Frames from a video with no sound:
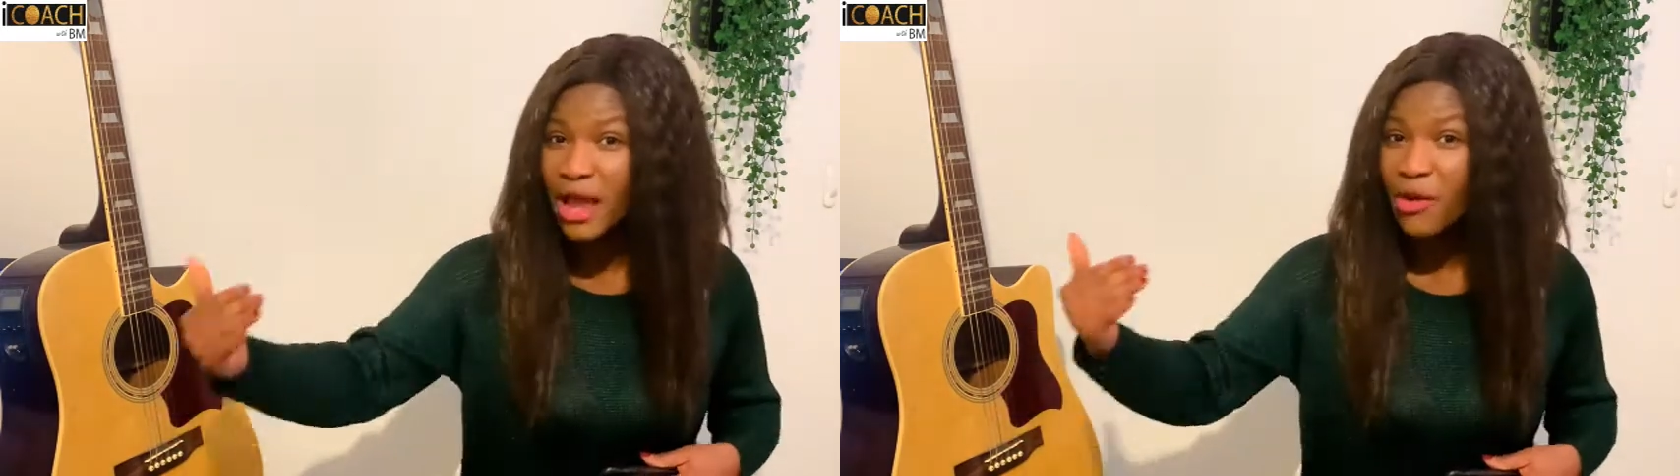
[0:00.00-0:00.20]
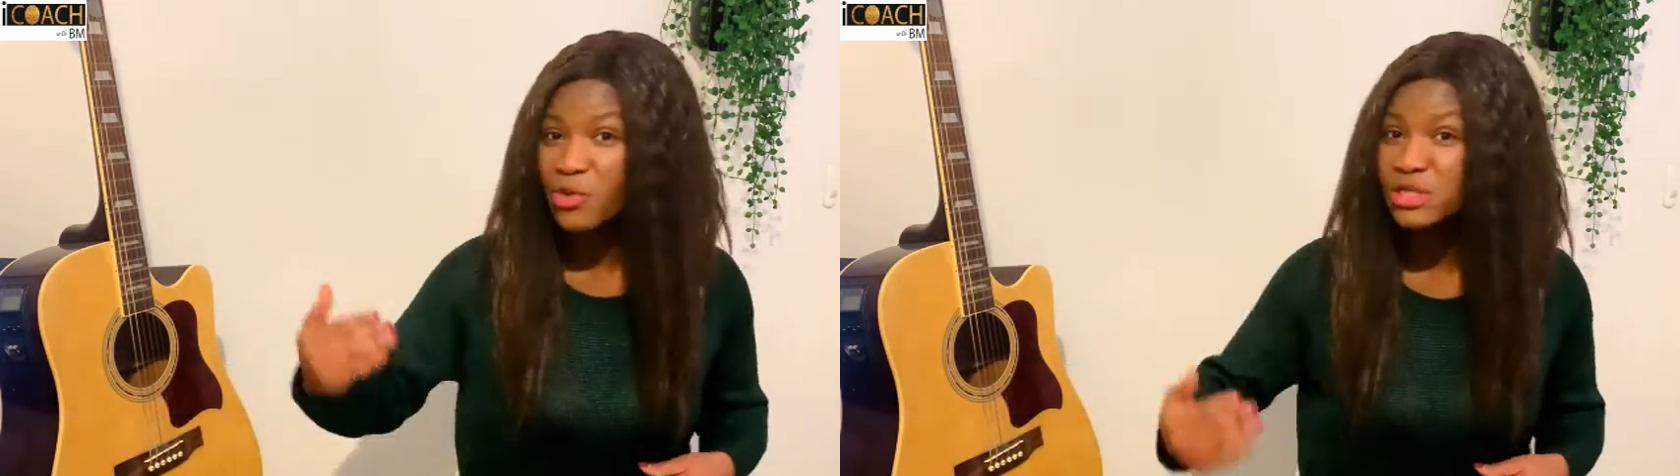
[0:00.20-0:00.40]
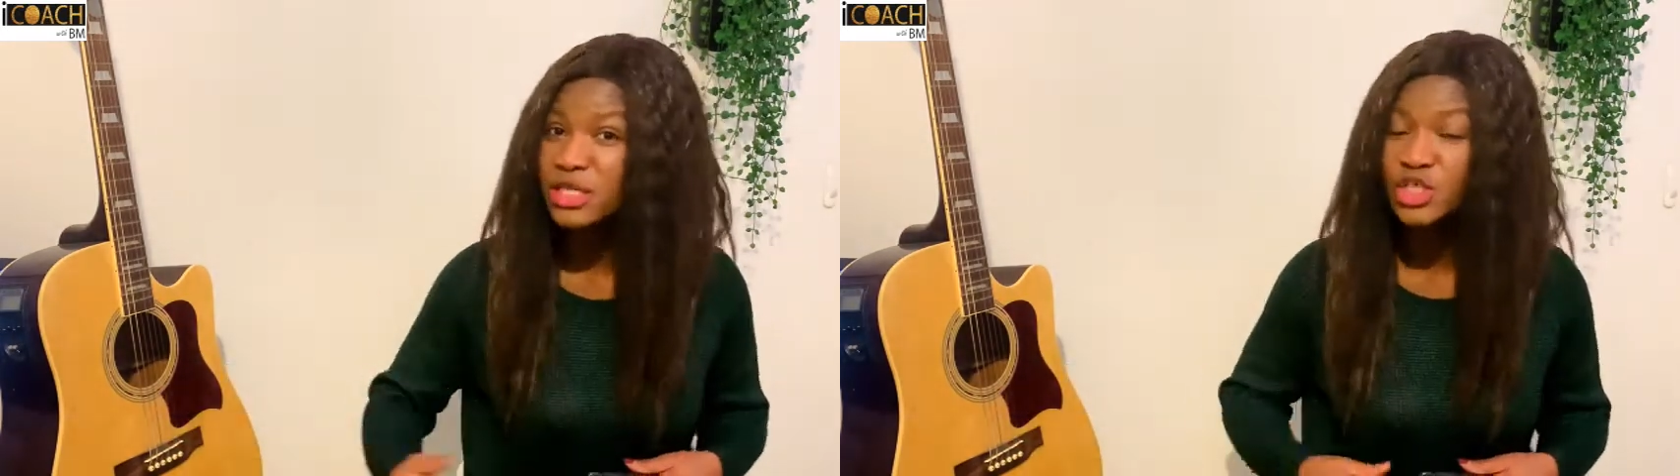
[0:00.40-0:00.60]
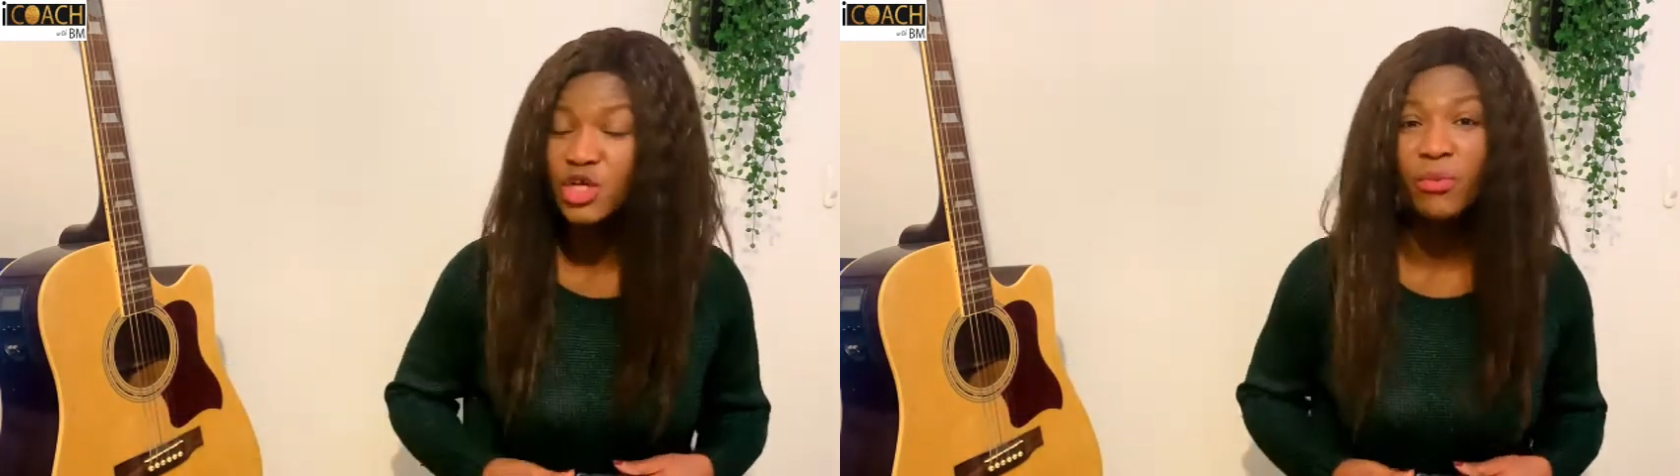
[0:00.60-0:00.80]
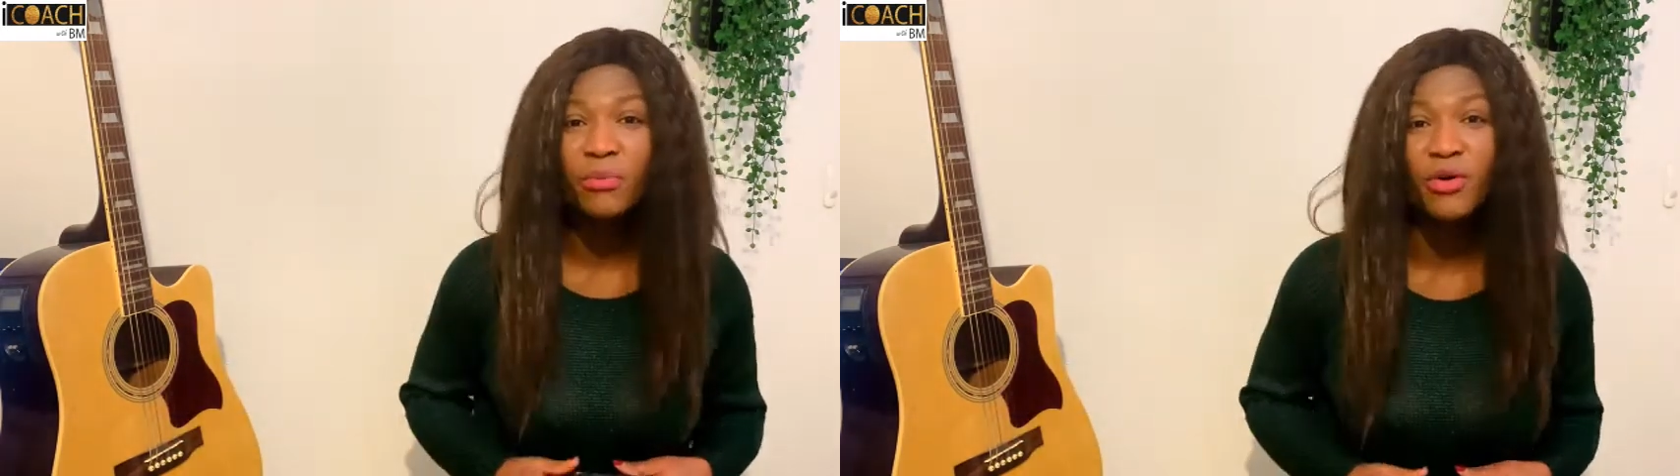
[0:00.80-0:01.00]
a research
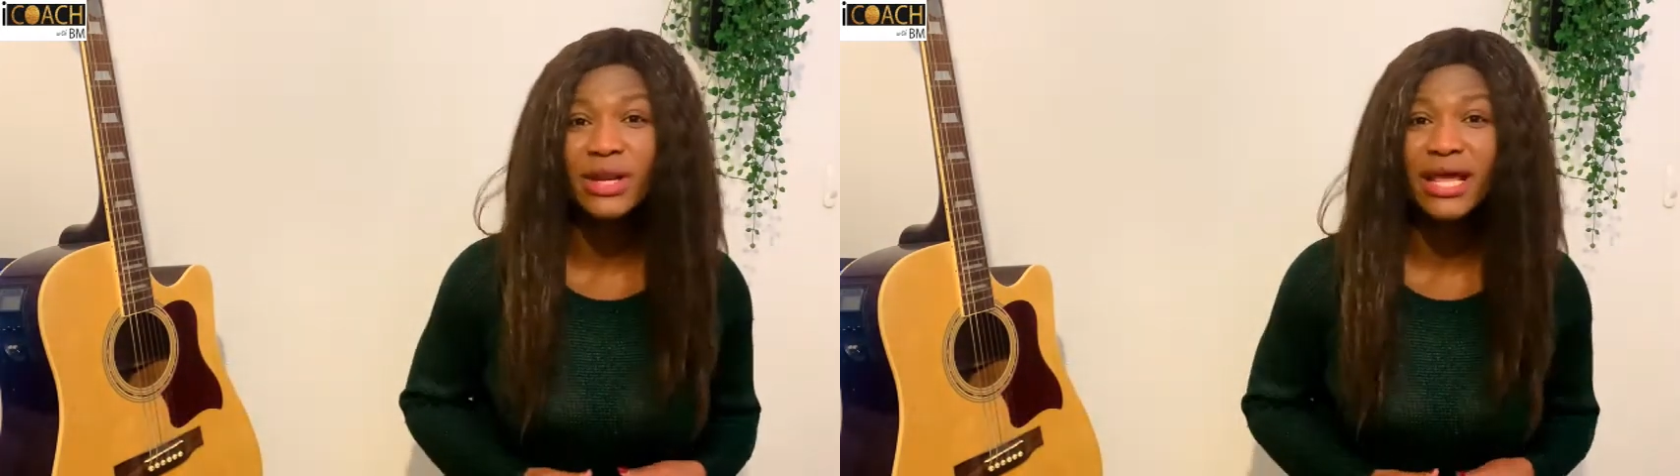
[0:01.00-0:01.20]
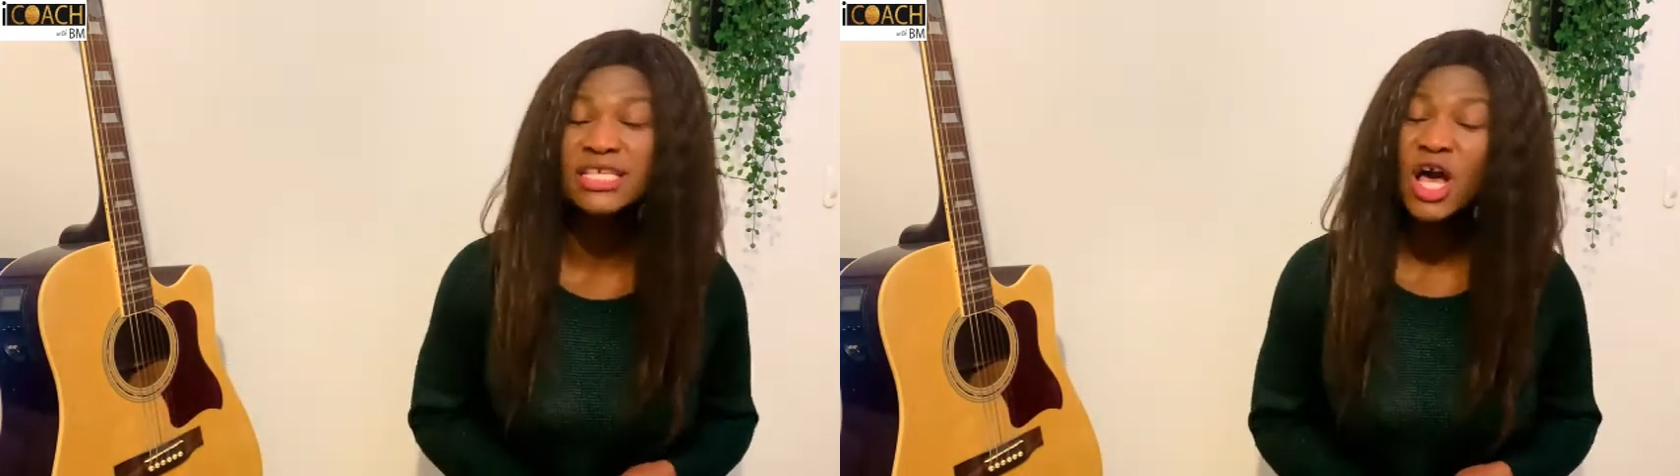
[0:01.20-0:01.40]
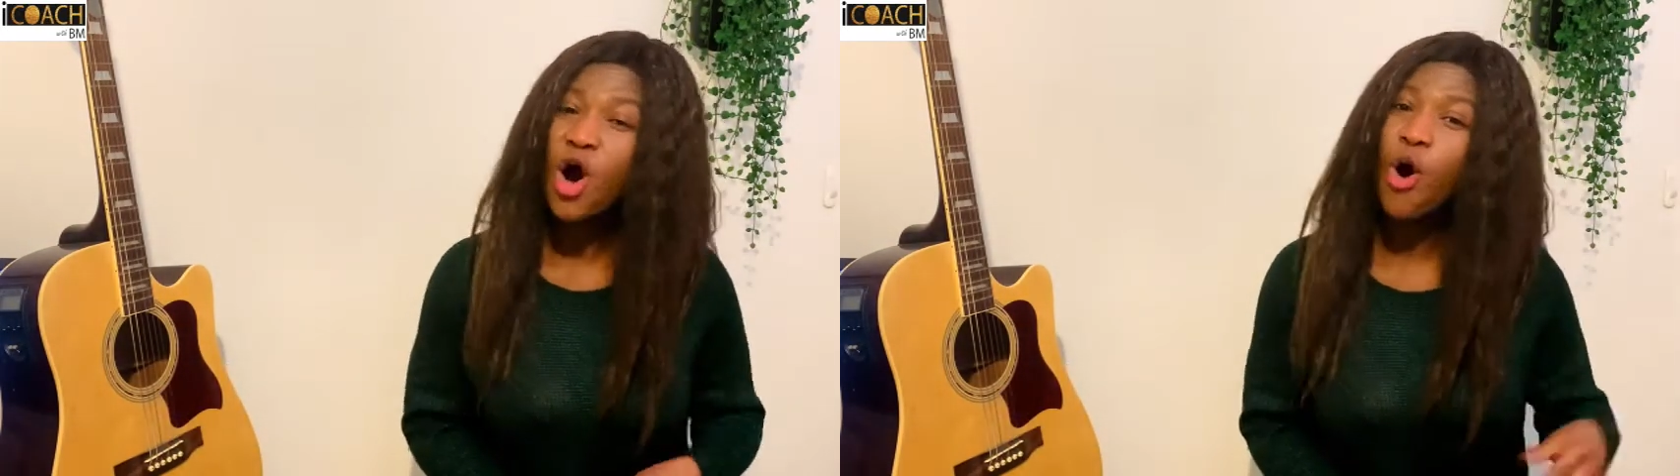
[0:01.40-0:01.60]
component,